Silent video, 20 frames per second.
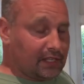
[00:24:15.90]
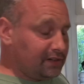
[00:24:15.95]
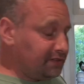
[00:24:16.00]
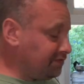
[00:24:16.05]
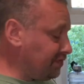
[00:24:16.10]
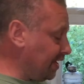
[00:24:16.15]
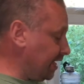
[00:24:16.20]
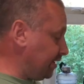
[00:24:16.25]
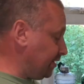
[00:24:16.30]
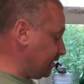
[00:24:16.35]
In
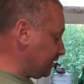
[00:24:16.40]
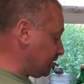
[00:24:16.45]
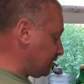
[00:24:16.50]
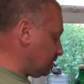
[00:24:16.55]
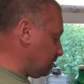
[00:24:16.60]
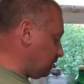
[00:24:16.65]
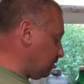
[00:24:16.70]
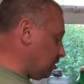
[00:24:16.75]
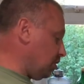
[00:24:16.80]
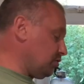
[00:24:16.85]
fairness,
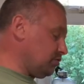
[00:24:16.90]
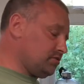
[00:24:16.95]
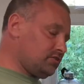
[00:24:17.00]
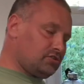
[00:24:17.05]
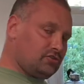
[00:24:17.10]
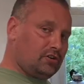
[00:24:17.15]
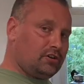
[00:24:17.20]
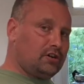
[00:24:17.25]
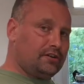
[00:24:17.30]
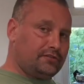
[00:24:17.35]
although
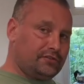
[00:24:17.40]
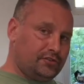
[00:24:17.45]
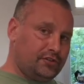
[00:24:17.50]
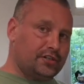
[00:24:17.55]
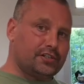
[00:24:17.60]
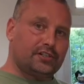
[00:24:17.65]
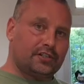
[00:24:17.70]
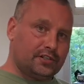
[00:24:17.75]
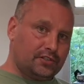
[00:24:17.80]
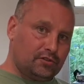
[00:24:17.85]
stroganoff
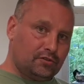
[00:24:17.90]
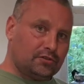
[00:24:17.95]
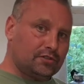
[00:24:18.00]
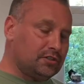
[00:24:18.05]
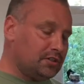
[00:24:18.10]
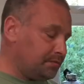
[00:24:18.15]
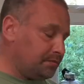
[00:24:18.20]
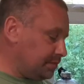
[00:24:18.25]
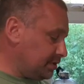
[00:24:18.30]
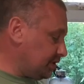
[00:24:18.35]
traditionally is also
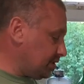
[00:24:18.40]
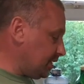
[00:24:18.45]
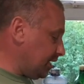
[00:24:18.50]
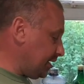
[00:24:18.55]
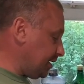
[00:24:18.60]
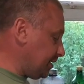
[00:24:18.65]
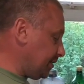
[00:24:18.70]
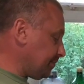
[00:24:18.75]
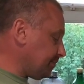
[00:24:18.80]
done with steak.